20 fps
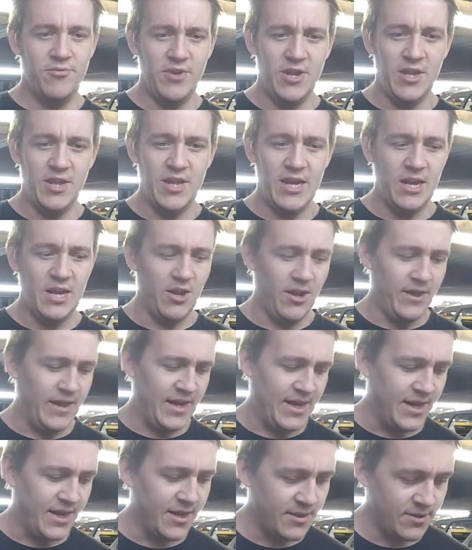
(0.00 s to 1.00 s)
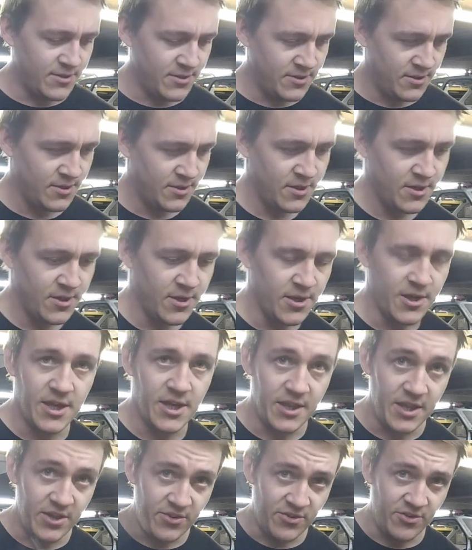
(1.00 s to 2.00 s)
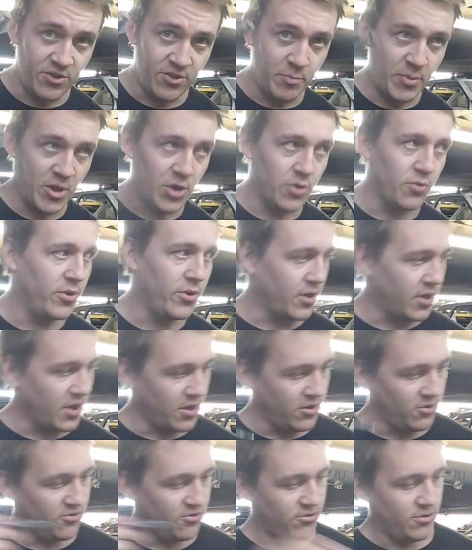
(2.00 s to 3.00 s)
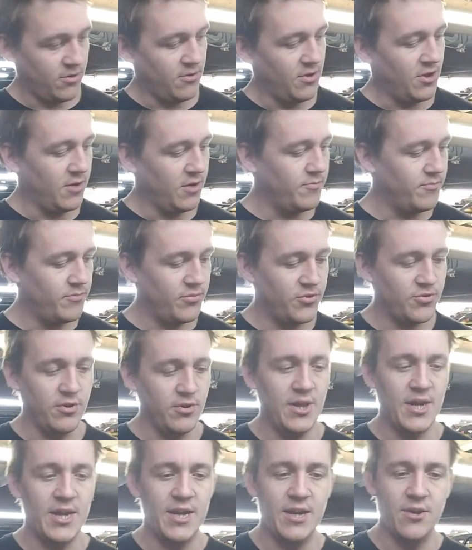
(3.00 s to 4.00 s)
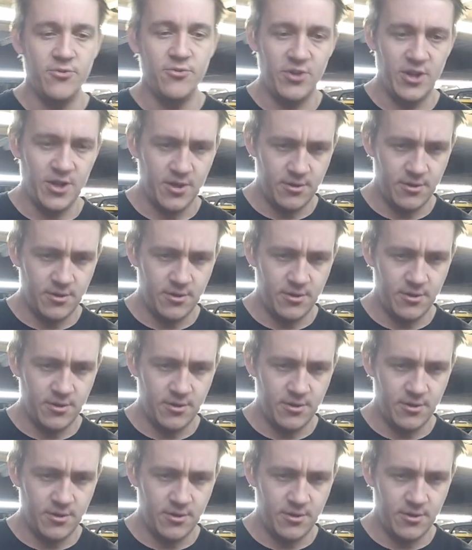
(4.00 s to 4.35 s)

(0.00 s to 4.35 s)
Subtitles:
there like that. And then this is the bolt that goes through the housing.